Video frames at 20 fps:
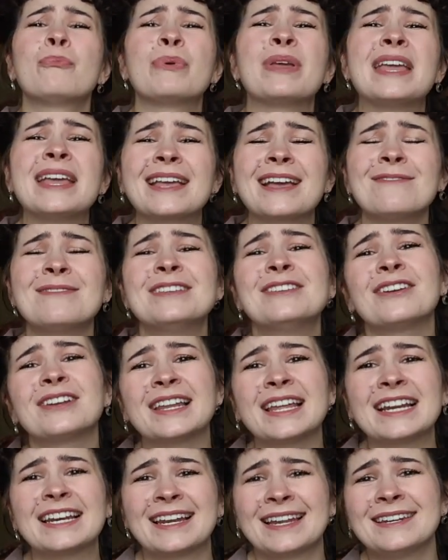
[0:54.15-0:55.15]
big. I mean,
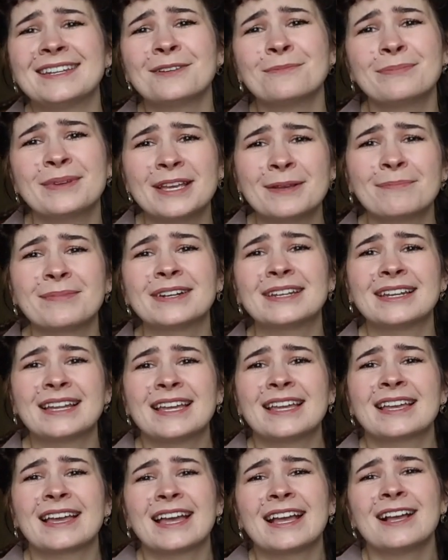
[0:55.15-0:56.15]
not like London big, but
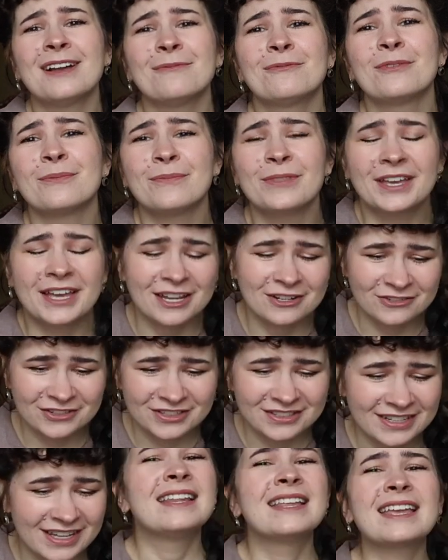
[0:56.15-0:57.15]
like I come from the
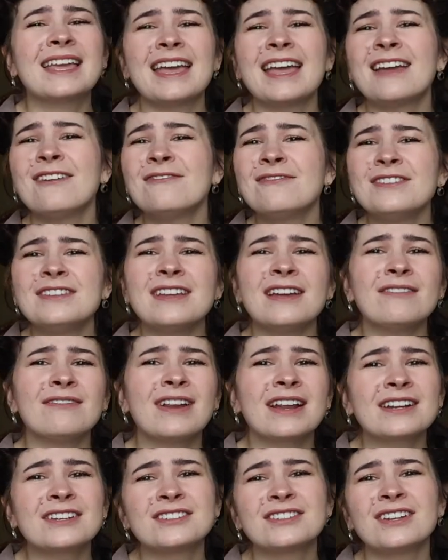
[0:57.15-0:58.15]
countryside. Like every
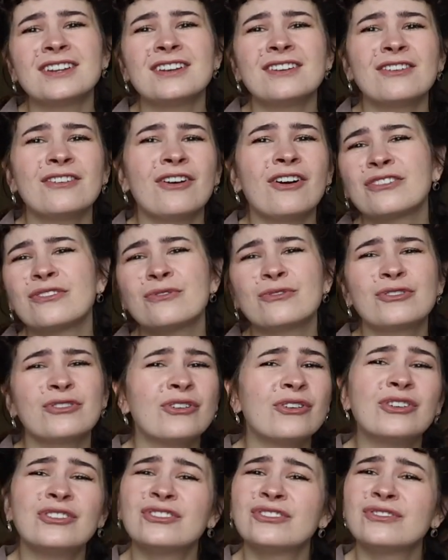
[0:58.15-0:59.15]
direction you
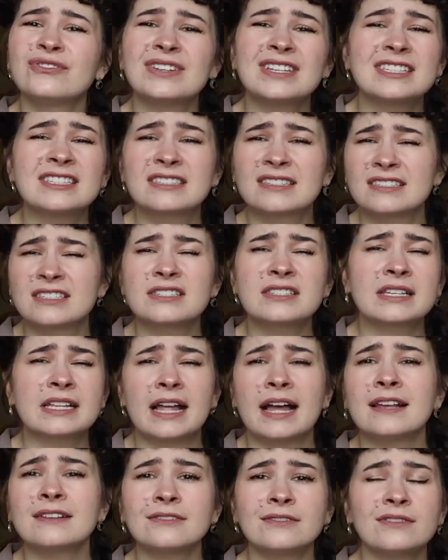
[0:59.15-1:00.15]
turn to is just
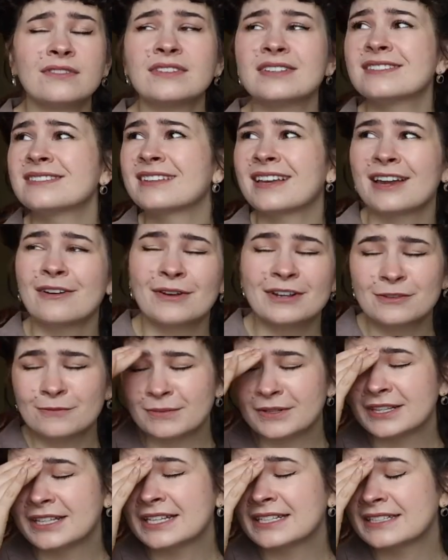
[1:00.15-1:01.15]
Glasgow and the sky-rise
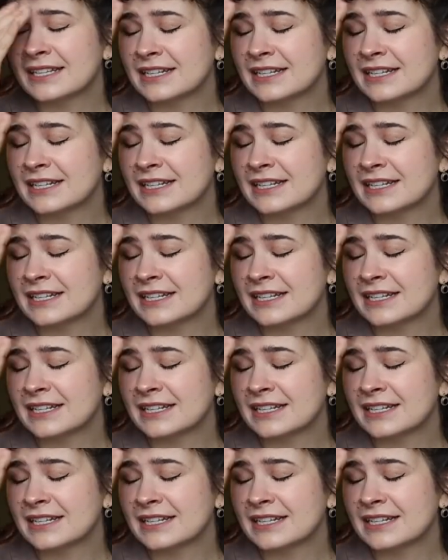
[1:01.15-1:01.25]
buildings,